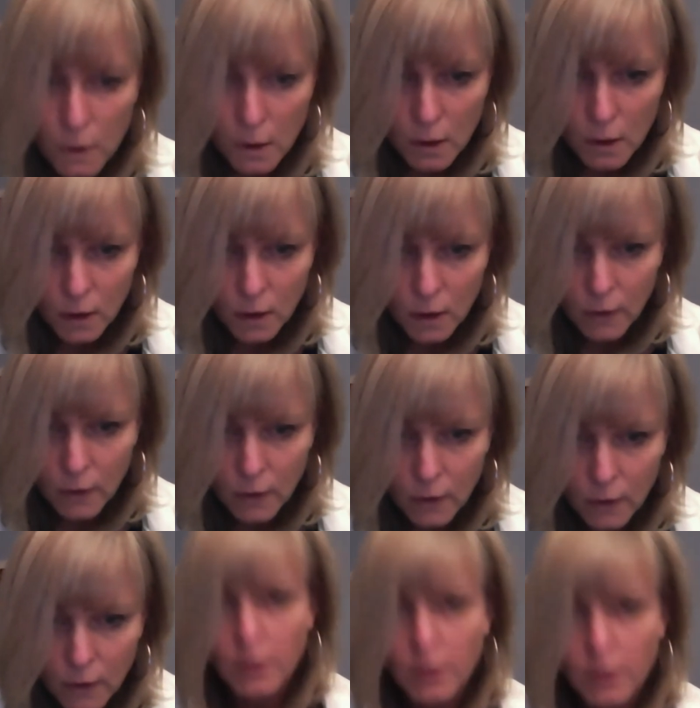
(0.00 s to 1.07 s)
All right, hold on.
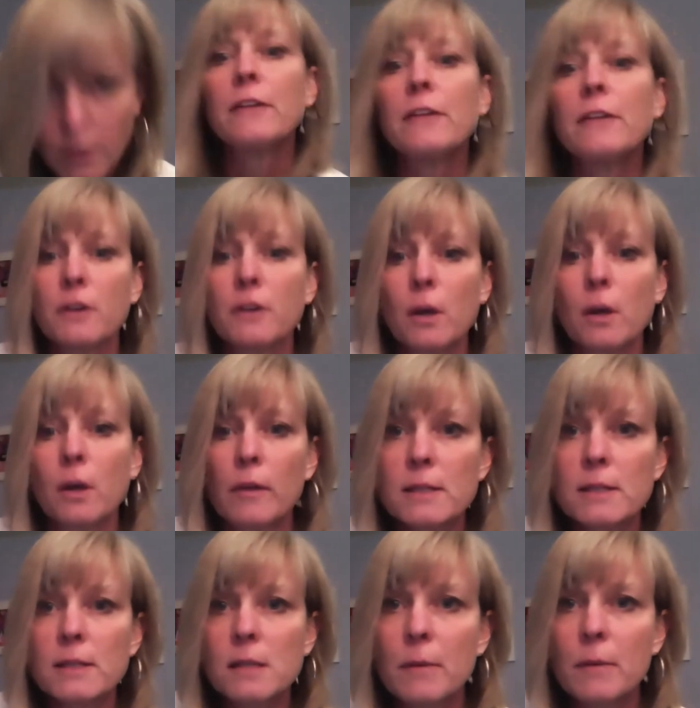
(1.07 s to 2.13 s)
I got to figure out where that's
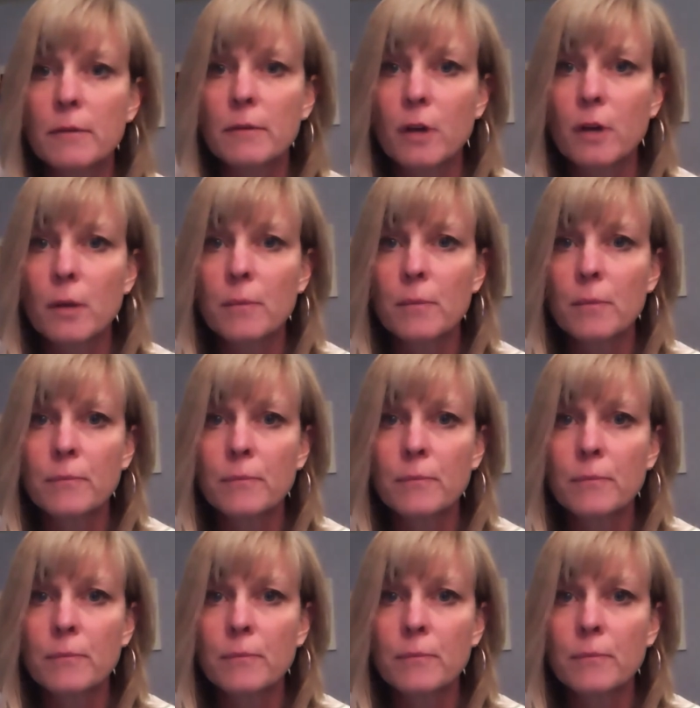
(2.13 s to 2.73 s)
coming from.